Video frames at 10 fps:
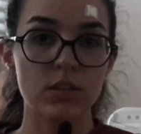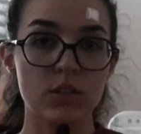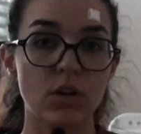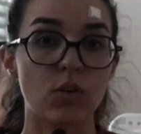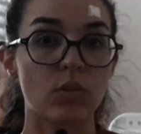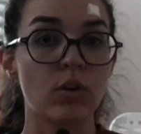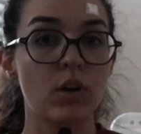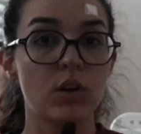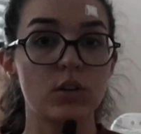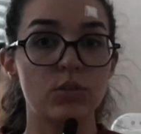So
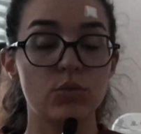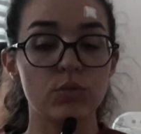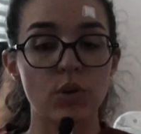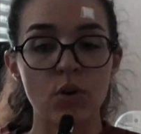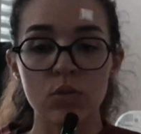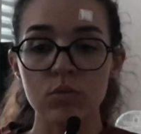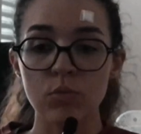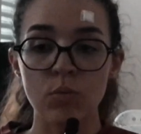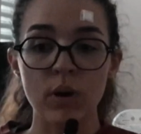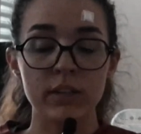to
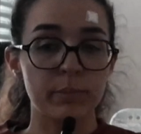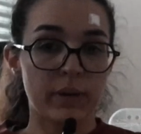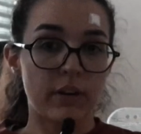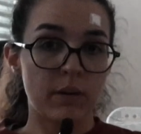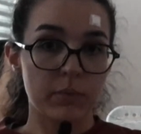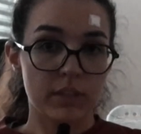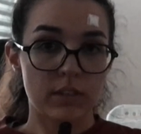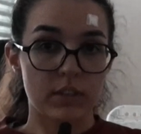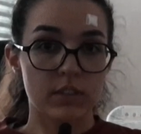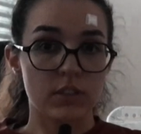know what
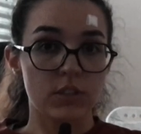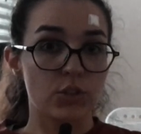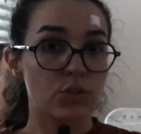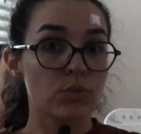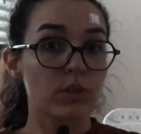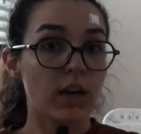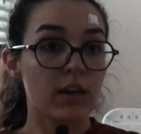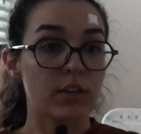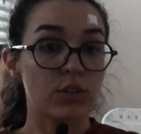parameters should I